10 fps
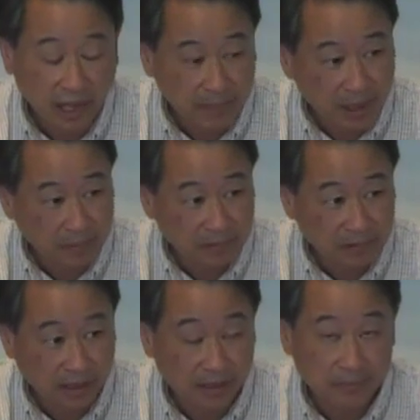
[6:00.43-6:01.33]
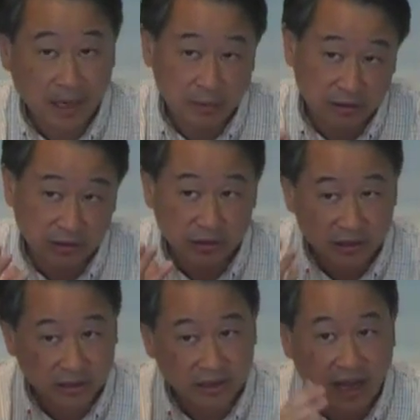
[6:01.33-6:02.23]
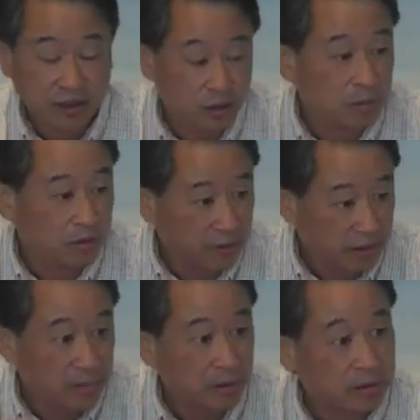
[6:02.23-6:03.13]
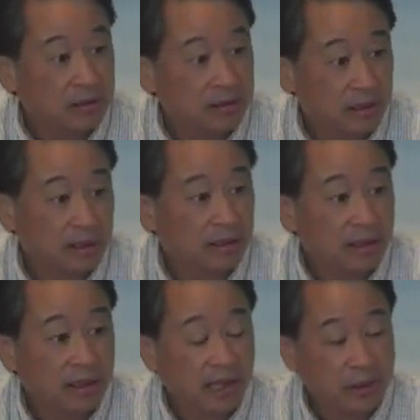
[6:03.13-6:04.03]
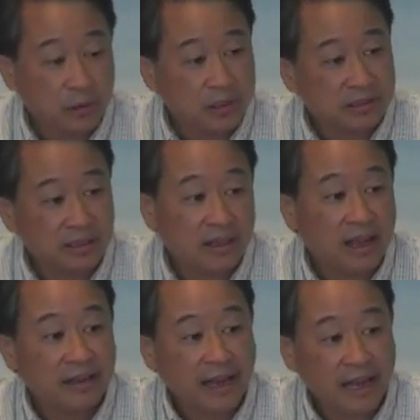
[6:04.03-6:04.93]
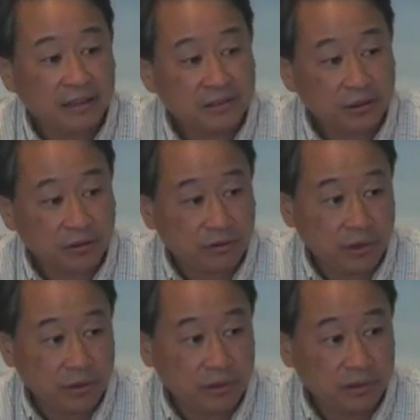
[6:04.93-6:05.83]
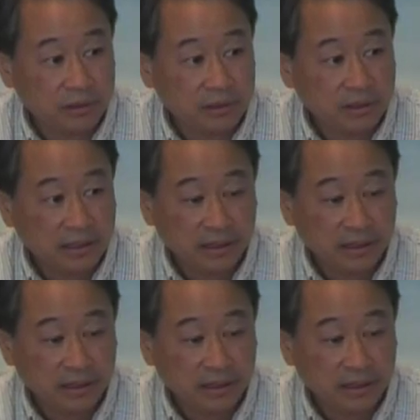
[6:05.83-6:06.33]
came up, um, I, it was October or November, mm -hmm. it was done on an 8 to 0 vote. Mm -hmm.